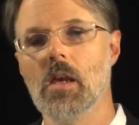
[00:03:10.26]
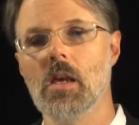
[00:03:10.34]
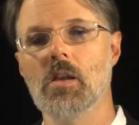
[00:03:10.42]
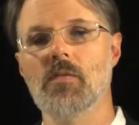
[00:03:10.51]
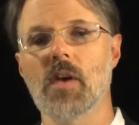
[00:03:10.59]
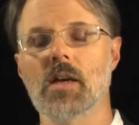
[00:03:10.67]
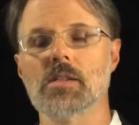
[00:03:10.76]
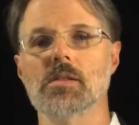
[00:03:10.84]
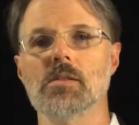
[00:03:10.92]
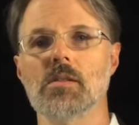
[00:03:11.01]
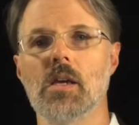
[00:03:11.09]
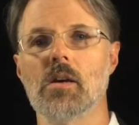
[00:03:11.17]
In fact,
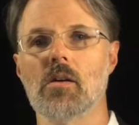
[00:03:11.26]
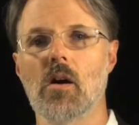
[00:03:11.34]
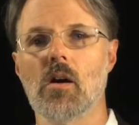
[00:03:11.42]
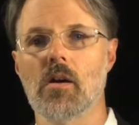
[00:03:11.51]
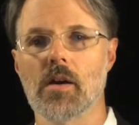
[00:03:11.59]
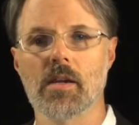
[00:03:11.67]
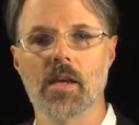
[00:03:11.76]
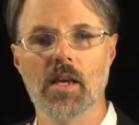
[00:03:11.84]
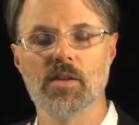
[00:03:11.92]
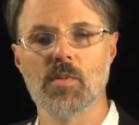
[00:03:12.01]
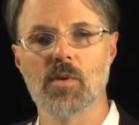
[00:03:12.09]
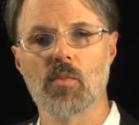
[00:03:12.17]
there are
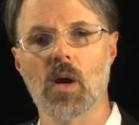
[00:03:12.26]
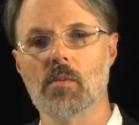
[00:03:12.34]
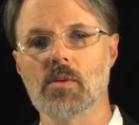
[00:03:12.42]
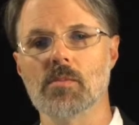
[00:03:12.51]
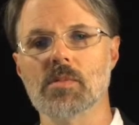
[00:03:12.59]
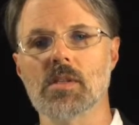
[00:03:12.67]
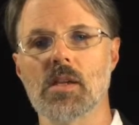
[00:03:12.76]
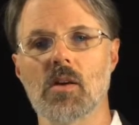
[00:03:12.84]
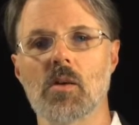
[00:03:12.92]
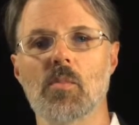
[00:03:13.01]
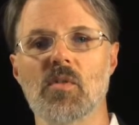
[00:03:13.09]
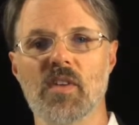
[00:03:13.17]
engagement problems that
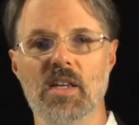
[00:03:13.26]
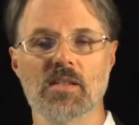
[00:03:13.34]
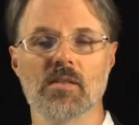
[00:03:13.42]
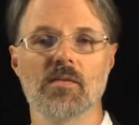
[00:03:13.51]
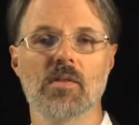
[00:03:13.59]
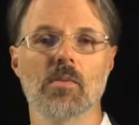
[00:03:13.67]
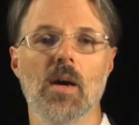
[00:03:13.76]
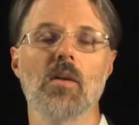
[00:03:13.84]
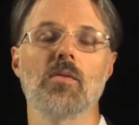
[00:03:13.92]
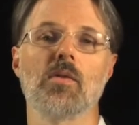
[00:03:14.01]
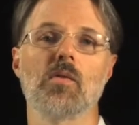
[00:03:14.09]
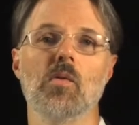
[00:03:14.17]
are pervasive
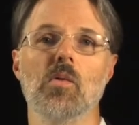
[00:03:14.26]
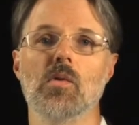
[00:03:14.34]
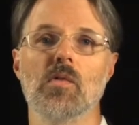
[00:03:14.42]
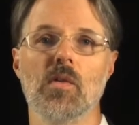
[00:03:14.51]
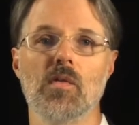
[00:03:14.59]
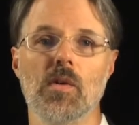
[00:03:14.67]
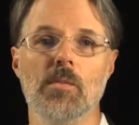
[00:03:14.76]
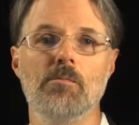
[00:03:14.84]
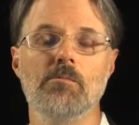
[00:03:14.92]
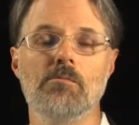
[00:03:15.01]
throughout the school system.